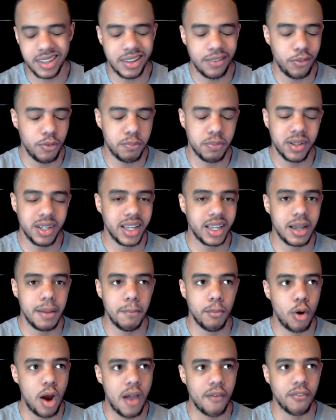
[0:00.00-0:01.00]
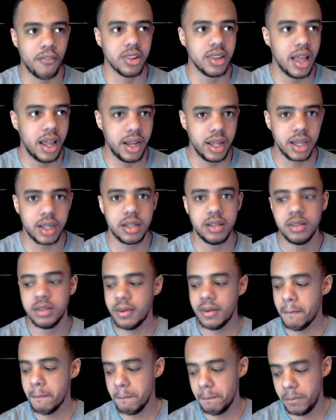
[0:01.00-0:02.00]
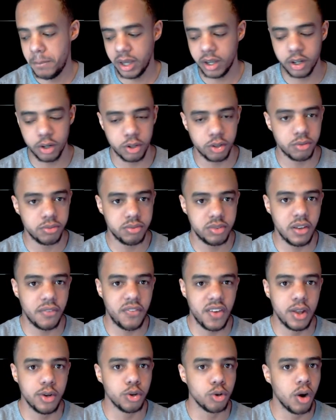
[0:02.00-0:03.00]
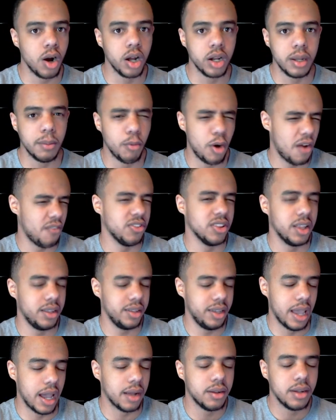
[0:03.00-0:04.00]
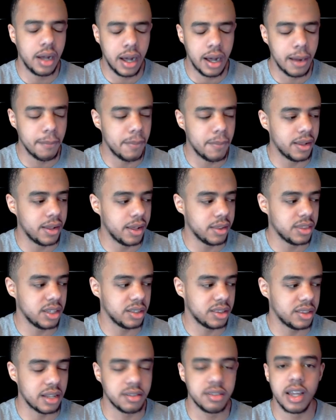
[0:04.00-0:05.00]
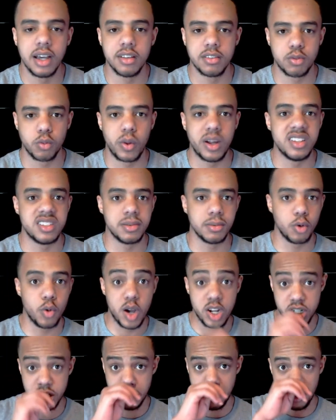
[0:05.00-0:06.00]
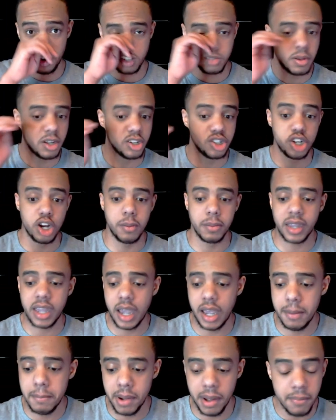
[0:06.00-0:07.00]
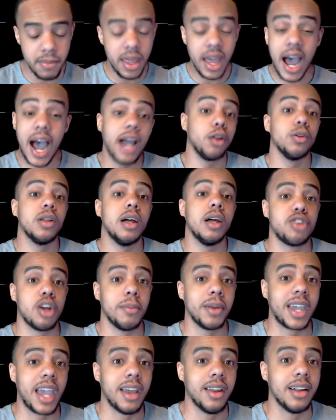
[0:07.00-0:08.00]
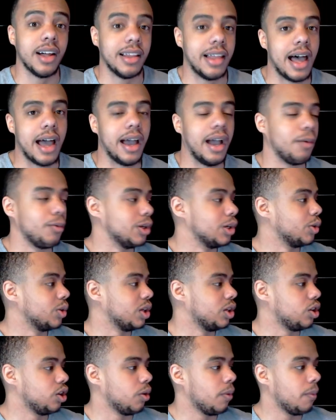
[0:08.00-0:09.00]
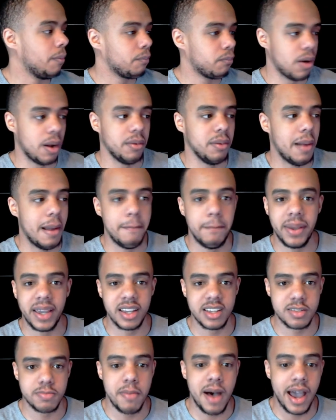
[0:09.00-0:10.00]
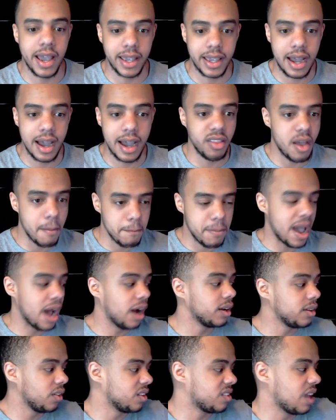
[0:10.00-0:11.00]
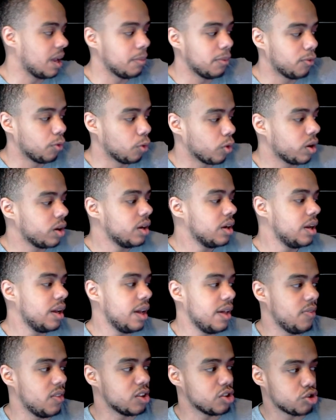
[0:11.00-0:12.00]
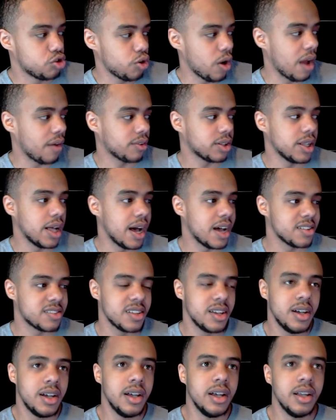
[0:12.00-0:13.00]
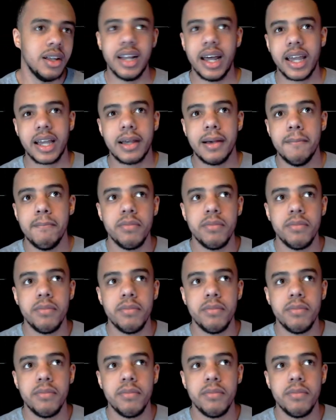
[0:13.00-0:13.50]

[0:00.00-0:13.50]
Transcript: if you put like a more athletic, bigger defender on him, I think that does raise some question marks about Jeremy McCain. But I do love Jeremy McCain a lot. I really, really do. Probably my guy that I'm pounding the table for in this draft class. Like,